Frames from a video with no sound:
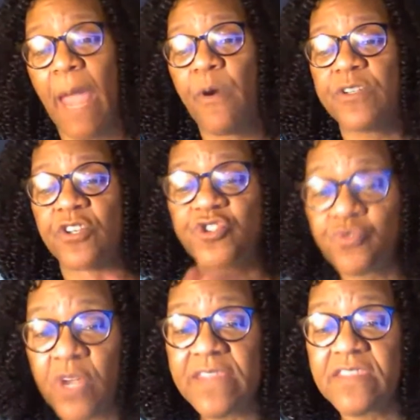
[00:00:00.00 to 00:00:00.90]
they were to
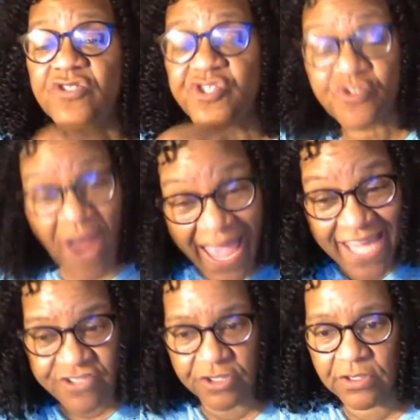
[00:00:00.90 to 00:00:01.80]
treat the
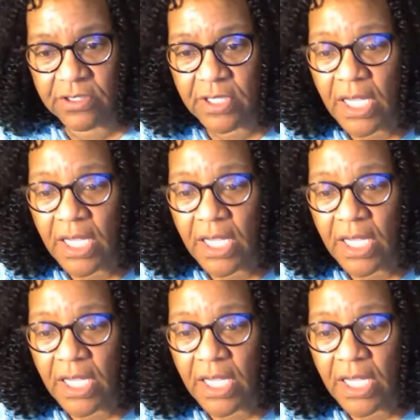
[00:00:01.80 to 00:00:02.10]
stranger